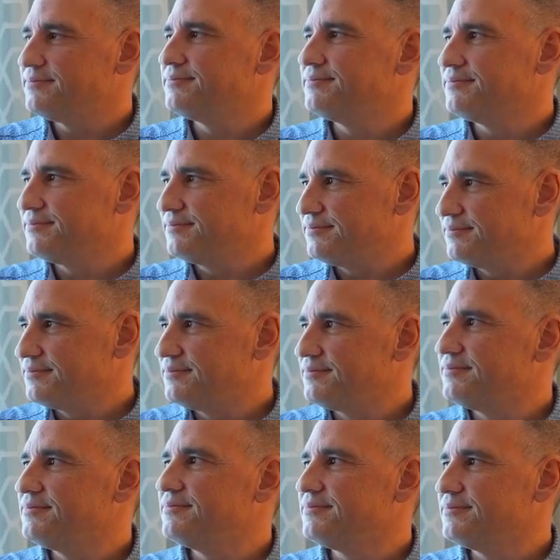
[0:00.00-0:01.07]

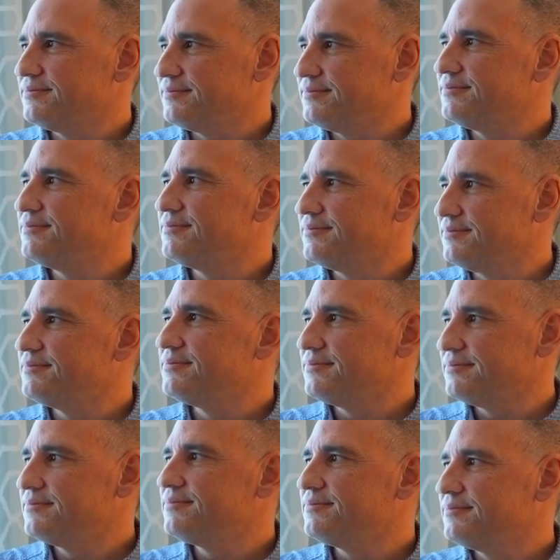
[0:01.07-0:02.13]

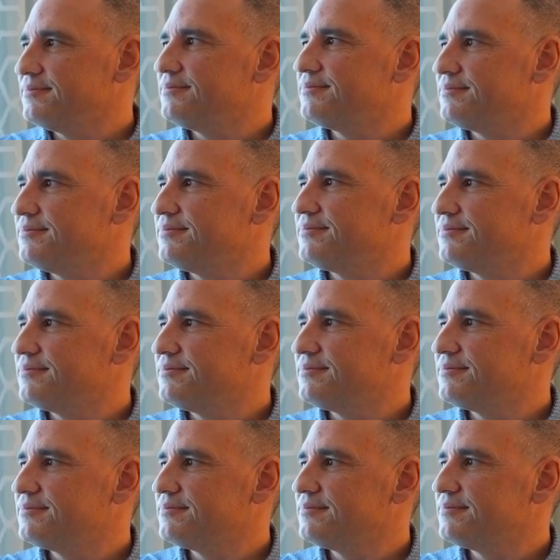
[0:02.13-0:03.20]

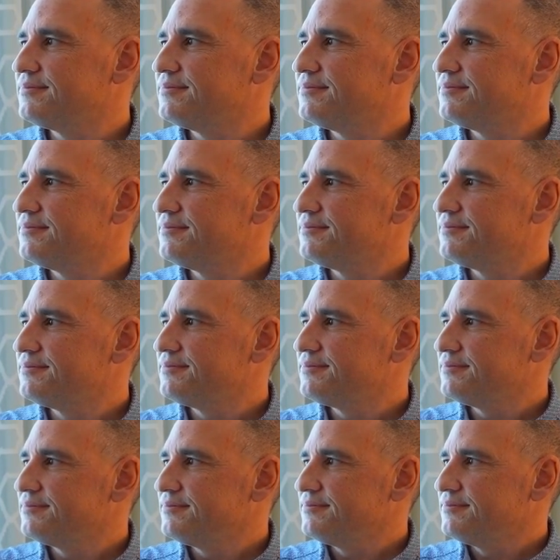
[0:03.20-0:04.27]

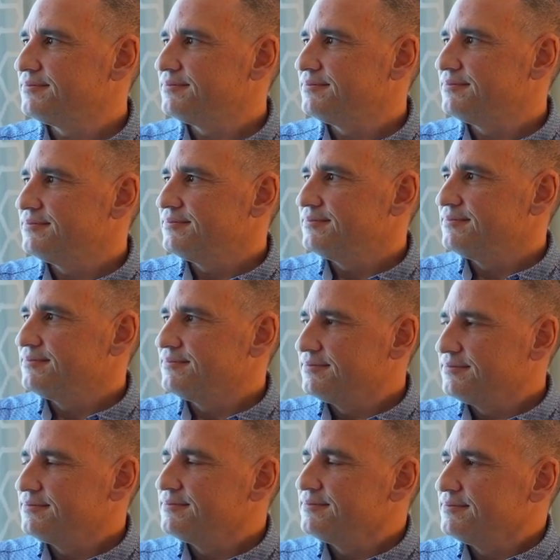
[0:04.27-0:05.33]

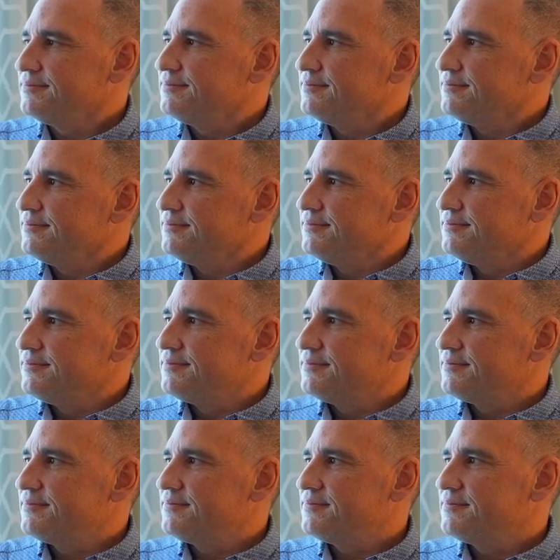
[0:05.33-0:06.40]

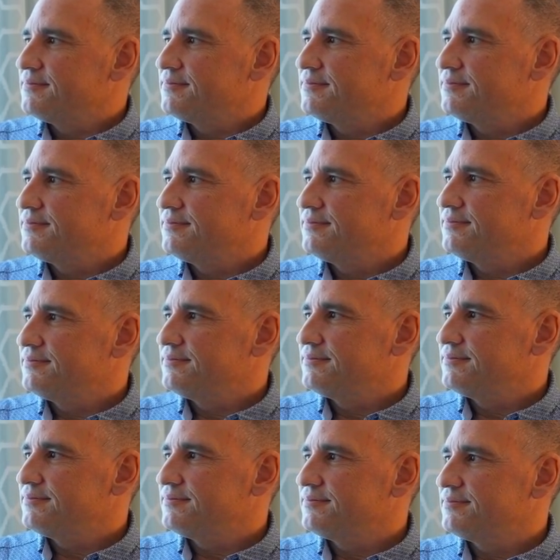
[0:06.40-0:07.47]

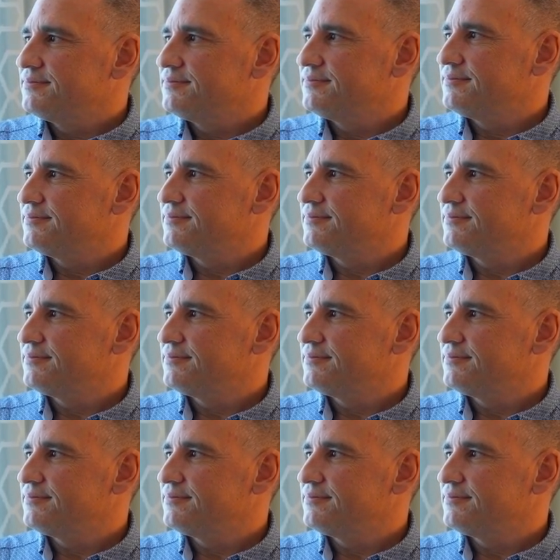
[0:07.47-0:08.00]
This person isn't speaking.